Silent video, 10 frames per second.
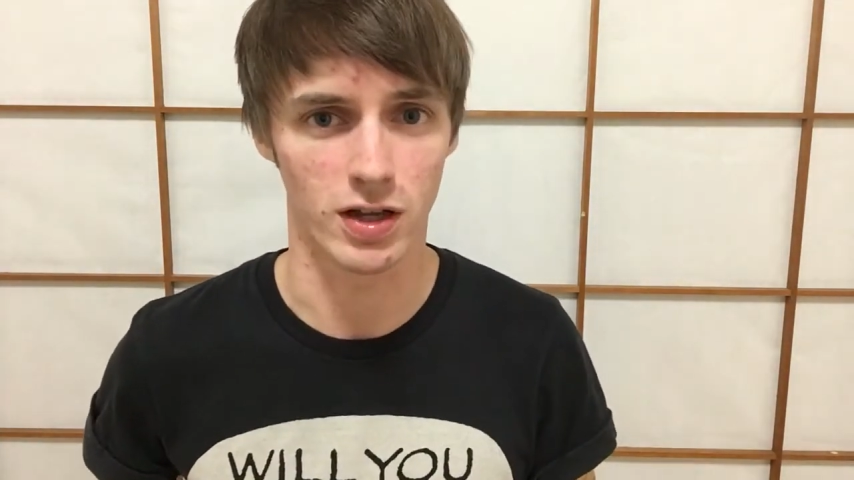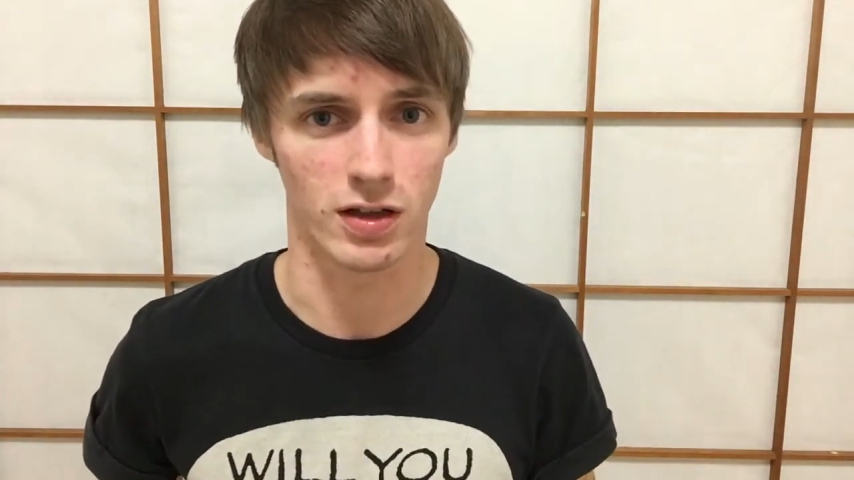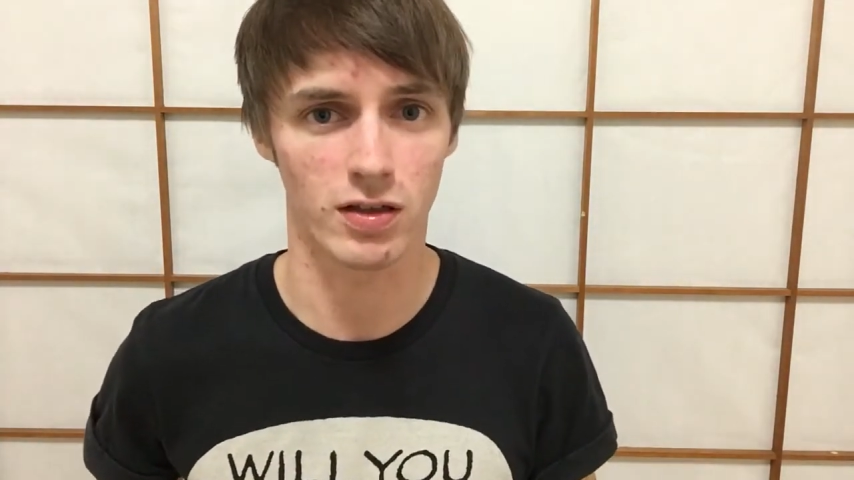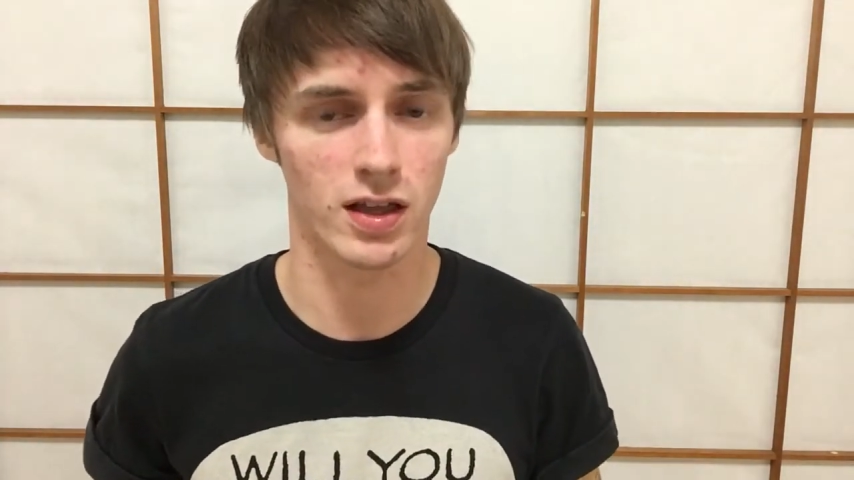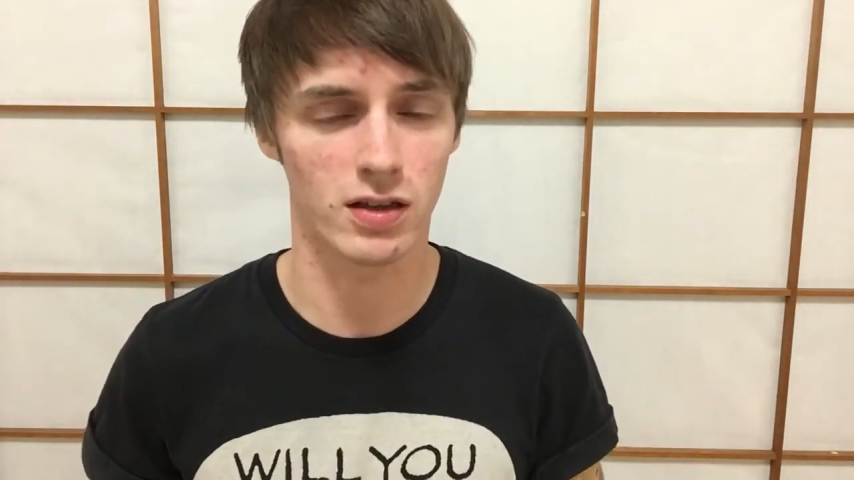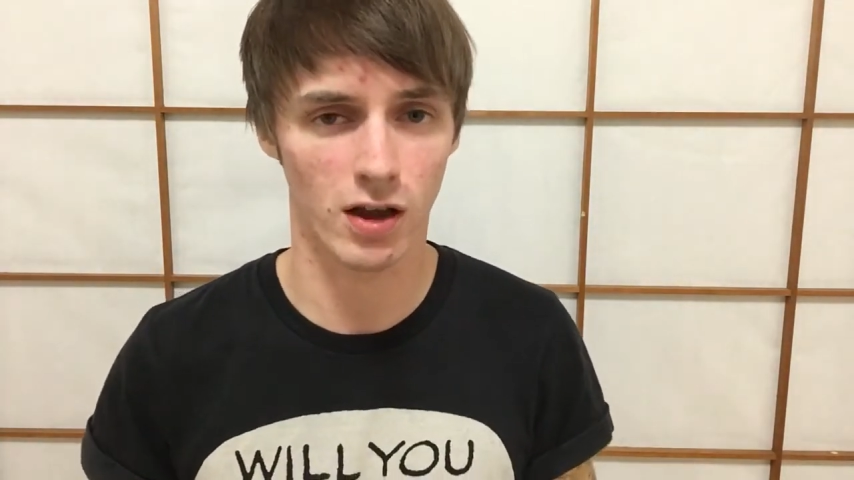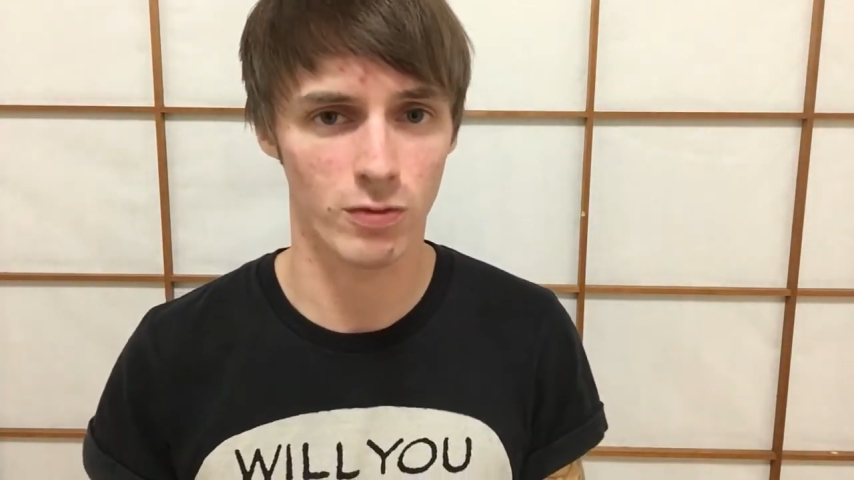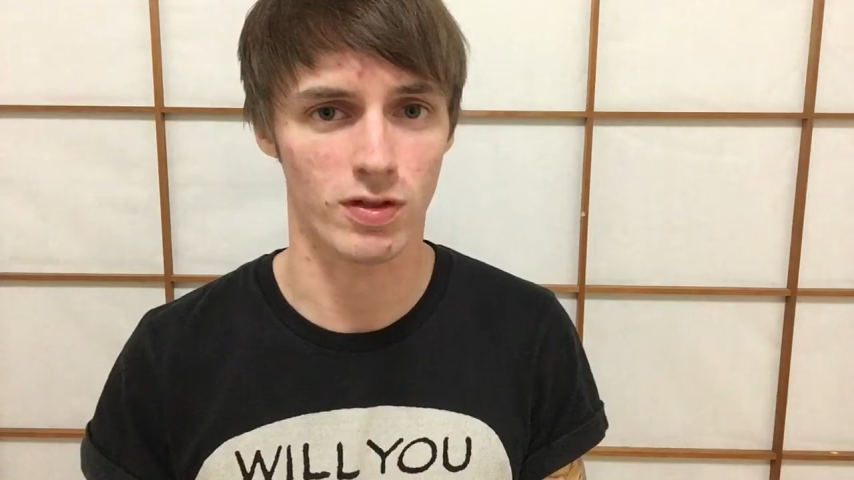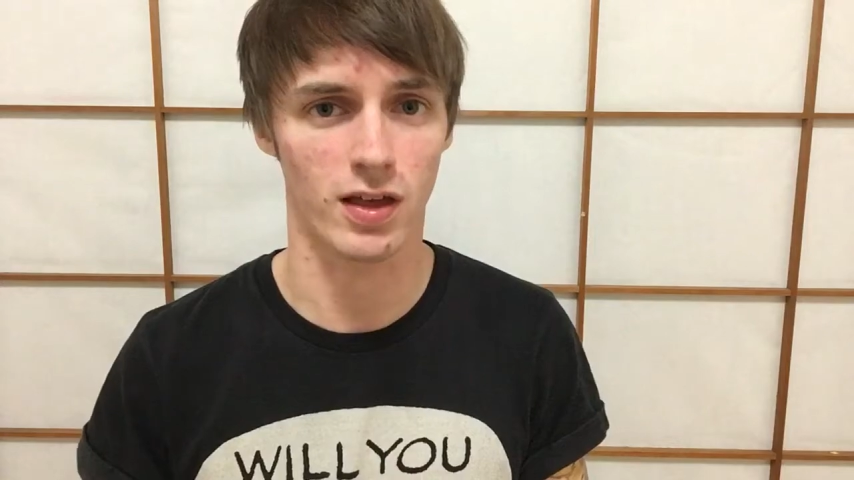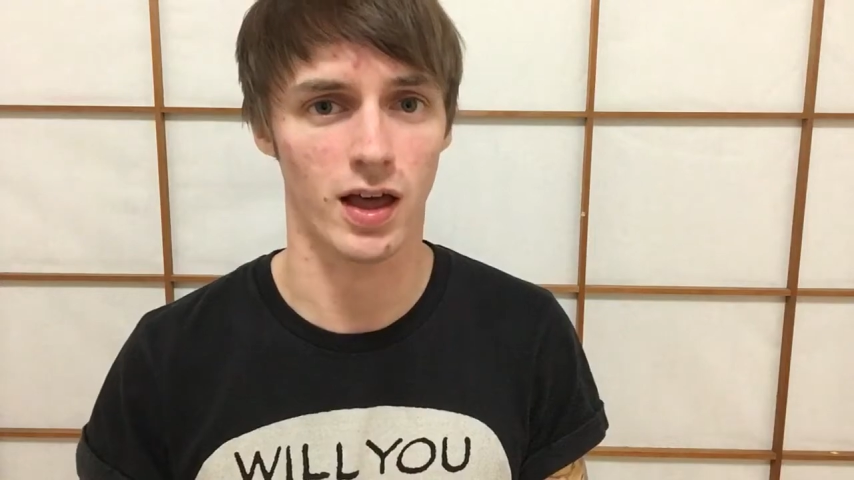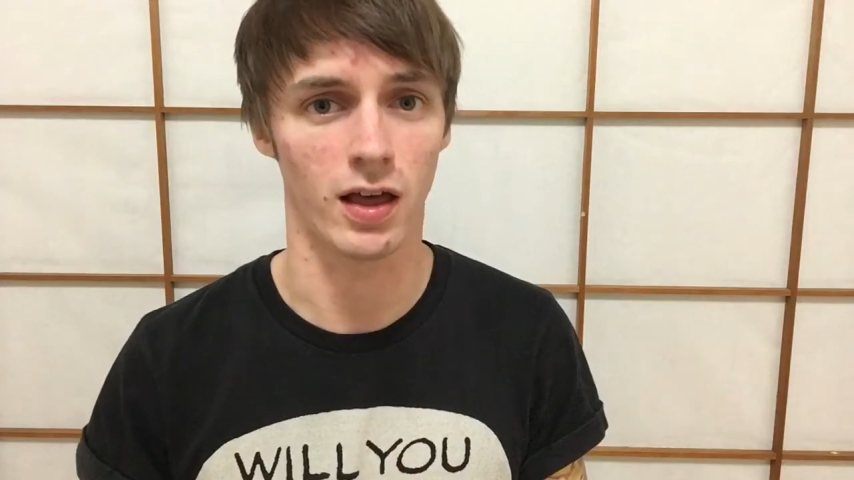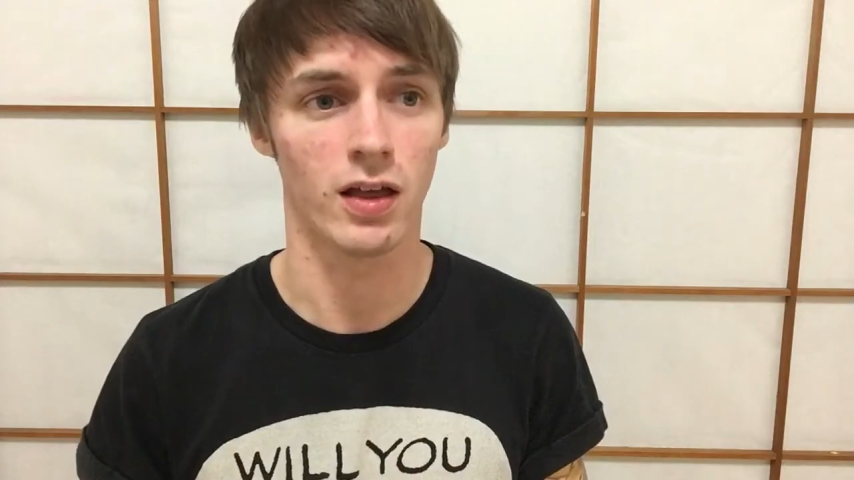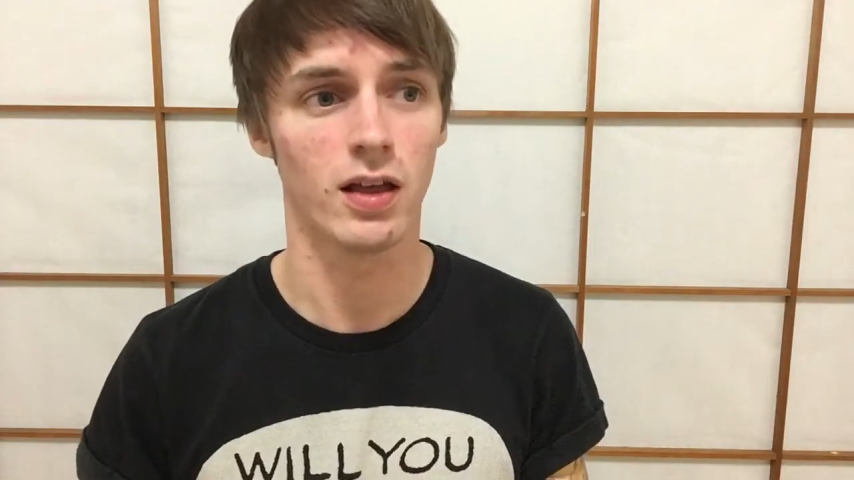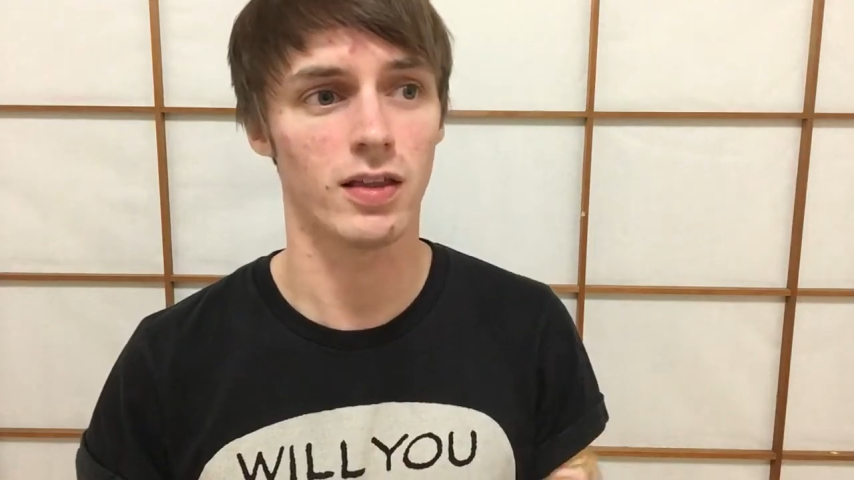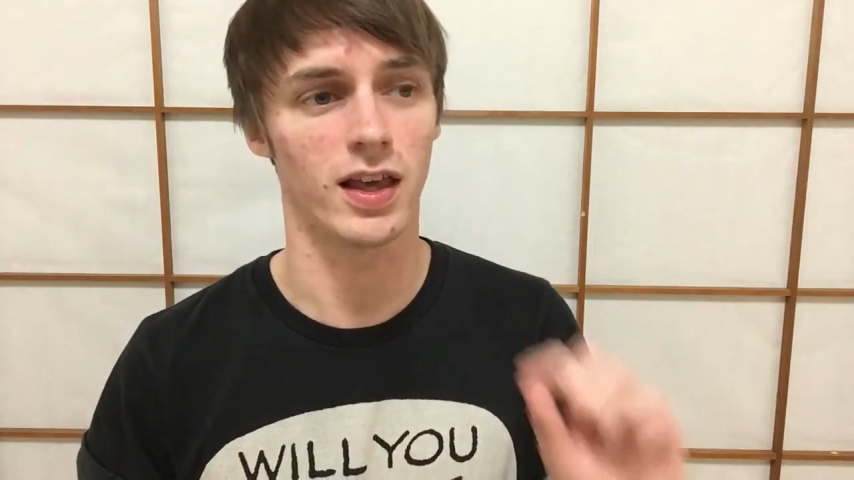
here. So they don't say it.